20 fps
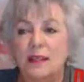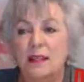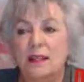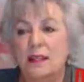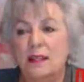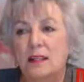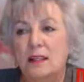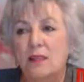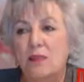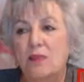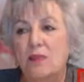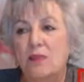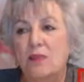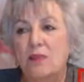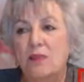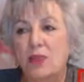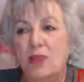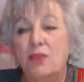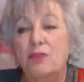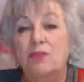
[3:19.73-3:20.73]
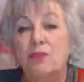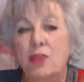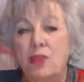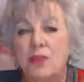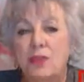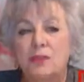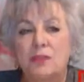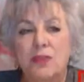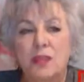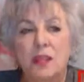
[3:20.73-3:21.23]
It can be very
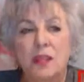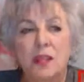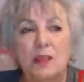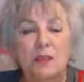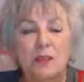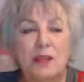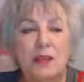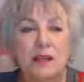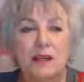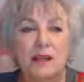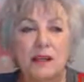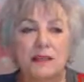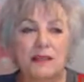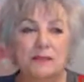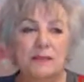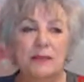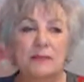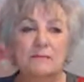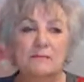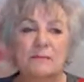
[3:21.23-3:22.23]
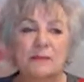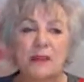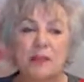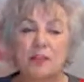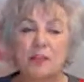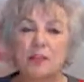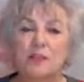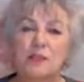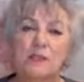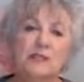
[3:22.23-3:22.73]
frustrating because
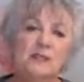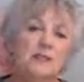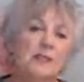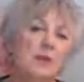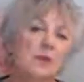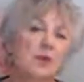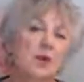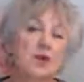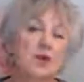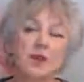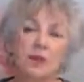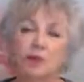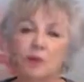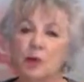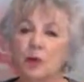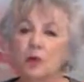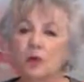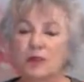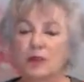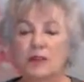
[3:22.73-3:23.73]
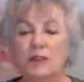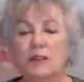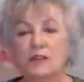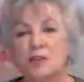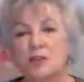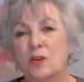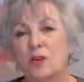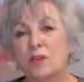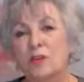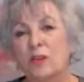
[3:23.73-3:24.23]
you meet someone, the profiles
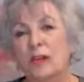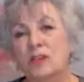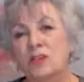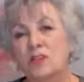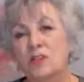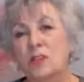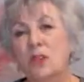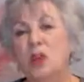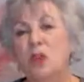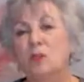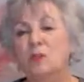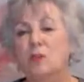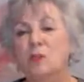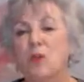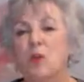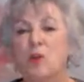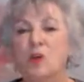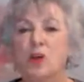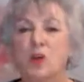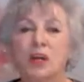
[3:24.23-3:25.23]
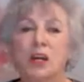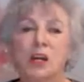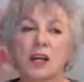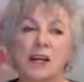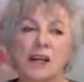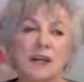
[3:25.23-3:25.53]
don't match up, or